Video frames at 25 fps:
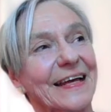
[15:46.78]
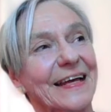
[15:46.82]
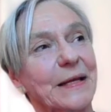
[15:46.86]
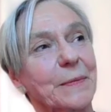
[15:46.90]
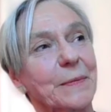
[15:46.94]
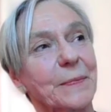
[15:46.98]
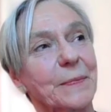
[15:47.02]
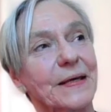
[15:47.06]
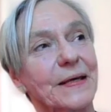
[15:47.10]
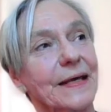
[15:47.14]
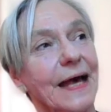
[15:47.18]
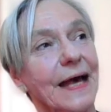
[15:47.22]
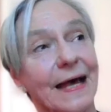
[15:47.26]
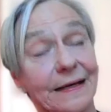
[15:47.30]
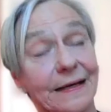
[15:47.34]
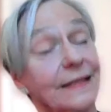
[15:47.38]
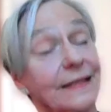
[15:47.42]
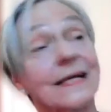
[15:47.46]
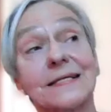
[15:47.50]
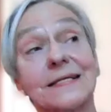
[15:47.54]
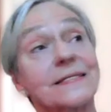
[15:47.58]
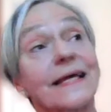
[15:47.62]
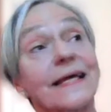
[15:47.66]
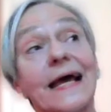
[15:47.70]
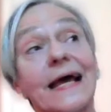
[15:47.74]
it
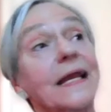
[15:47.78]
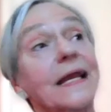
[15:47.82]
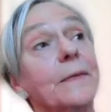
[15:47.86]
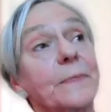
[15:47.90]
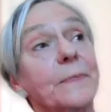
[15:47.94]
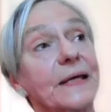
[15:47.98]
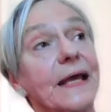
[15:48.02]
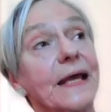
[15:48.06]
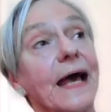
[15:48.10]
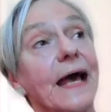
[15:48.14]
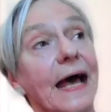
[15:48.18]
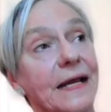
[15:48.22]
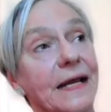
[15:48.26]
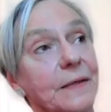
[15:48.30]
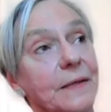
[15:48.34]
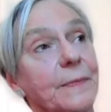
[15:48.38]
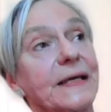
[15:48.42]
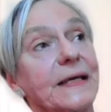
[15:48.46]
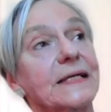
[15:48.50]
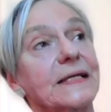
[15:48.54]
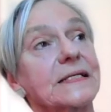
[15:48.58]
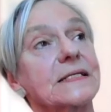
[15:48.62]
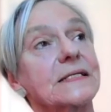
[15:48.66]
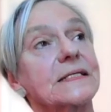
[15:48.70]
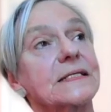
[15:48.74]
be
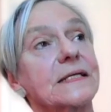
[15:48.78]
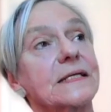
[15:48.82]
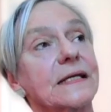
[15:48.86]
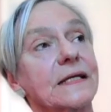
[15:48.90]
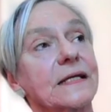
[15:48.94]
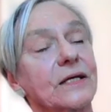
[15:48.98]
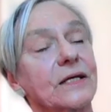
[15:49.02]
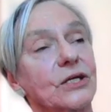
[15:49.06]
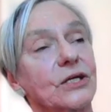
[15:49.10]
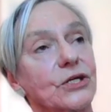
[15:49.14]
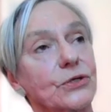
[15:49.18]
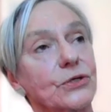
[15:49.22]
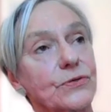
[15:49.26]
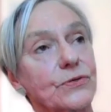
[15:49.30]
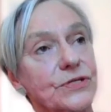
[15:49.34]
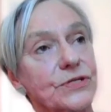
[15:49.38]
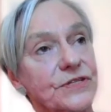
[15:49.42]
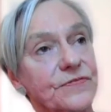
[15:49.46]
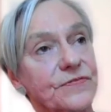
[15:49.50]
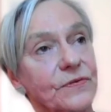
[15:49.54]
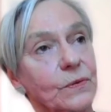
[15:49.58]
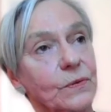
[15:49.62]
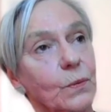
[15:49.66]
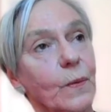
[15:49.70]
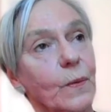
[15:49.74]
animated in a
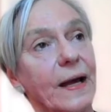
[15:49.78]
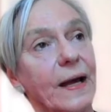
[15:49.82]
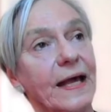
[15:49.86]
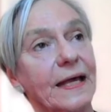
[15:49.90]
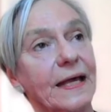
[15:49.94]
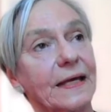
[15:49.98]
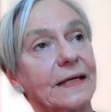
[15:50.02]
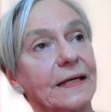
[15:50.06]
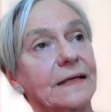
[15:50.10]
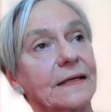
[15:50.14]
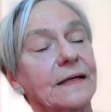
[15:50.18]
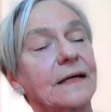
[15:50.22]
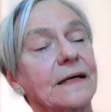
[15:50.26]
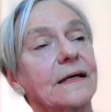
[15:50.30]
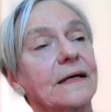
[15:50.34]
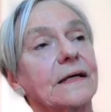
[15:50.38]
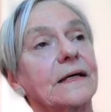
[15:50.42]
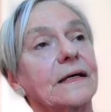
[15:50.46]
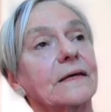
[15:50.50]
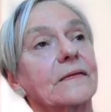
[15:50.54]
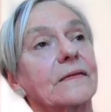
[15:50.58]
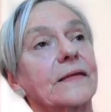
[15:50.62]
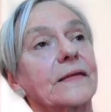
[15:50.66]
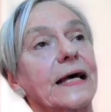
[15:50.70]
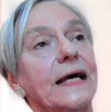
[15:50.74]
useful way
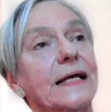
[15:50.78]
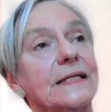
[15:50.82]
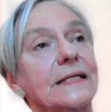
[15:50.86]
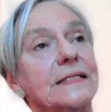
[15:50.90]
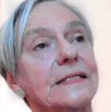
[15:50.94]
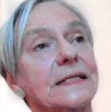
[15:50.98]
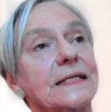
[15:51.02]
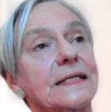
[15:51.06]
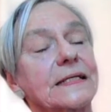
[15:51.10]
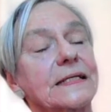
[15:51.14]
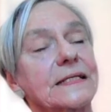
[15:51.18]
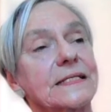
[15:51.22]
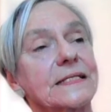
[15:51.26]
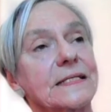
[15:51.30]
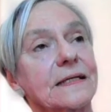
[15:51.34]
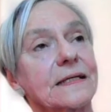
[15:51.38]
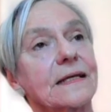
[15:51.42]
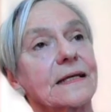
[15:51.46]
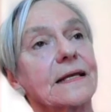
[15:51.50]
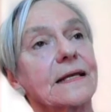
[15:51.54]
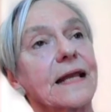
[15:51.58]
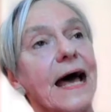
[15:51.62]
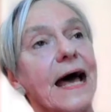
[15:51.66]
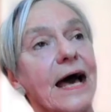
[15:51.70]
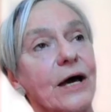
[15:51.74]
that it is
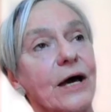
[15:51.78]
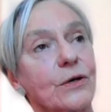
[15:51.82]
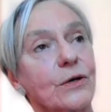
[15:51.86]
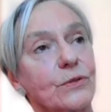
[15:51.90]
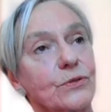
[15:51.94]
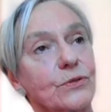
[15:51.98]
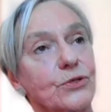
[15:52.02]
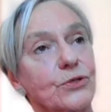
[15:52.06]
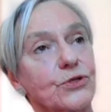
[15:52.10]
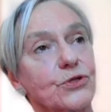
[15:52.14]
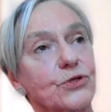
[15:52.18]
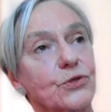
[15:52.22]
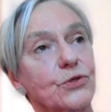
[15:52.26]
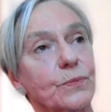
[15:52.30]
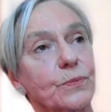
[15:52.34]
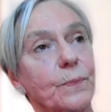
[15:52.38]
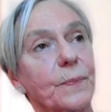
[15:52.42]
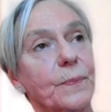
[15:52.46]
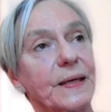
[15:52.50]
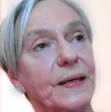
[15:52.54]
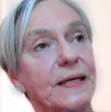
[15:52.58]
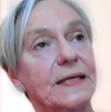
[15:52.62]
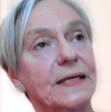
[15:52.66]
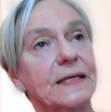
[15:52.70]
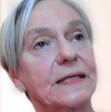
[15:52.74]
allowed to
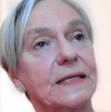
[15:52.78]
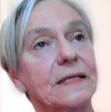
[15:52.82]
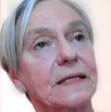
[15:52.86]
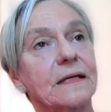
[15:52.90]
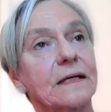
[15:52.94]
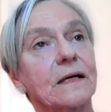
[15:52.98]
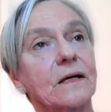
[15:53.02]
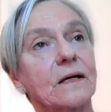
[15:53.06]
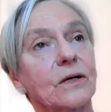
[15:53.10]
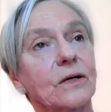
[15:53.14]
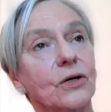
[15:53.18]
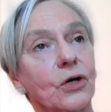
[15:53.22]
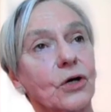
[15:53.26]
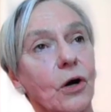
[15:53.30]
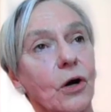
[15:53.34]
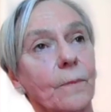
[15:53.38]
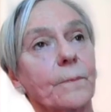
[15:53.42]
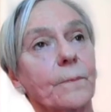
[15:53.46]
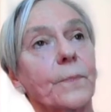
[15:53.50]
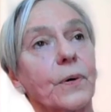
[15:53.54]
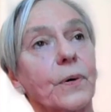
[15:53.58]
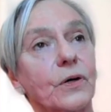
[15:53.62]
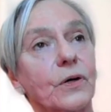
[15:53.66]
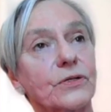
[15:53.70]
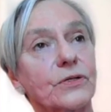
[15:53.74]
be
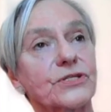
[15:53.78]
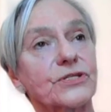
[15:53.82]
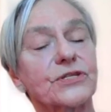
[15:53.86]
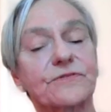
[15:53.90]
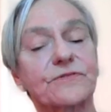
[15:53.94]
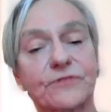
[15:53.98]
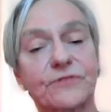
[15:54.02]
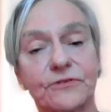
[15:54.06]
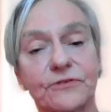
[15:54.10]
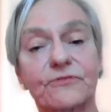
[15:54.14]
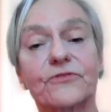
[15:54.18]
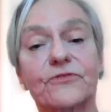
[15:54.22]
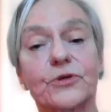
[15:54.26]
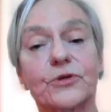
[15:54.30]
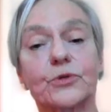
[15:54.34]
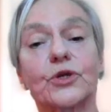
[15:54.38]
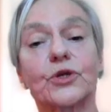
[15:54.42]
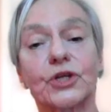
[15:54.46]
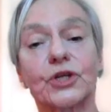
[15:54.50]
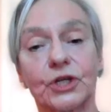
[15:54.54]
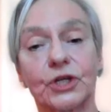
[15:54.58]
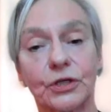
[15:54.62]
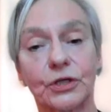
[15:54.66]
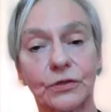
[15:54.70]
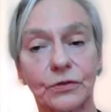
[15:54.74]
compost for
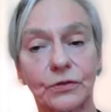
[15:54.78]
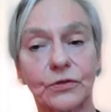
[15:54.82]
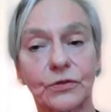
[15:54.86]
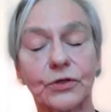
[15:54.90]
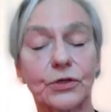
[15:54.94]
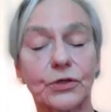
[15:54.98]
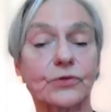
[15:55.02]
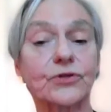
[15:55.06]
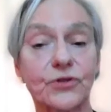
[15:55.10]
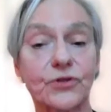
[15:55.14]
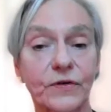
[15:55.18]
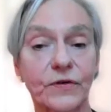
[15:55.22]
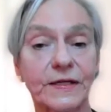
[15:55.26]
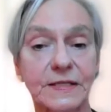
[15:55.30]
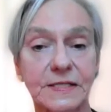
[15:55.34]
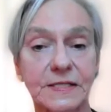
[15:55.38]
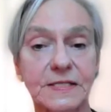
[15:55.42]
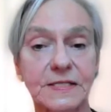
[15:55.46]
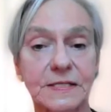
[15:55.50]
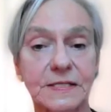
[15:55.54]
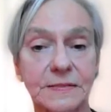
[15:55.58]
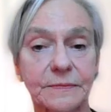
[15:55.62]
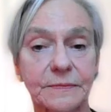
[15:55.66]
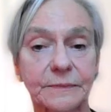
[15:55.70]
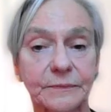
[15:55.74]
future
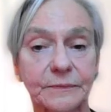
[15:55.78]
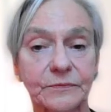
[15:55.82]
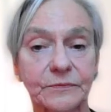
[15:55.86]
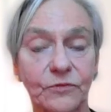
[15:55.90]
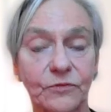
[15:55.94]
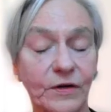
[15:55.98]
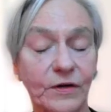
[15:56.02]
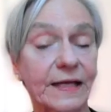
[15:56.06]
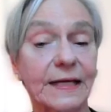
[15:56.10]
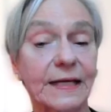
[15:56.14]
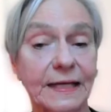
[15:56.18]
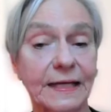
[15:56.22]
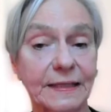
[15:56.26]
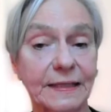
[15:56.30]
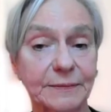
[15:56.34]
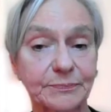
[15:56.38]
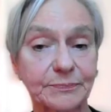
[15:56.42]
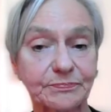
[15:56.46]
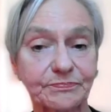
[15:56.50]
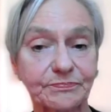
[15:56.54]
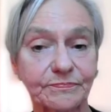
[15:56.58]
nutrients, really?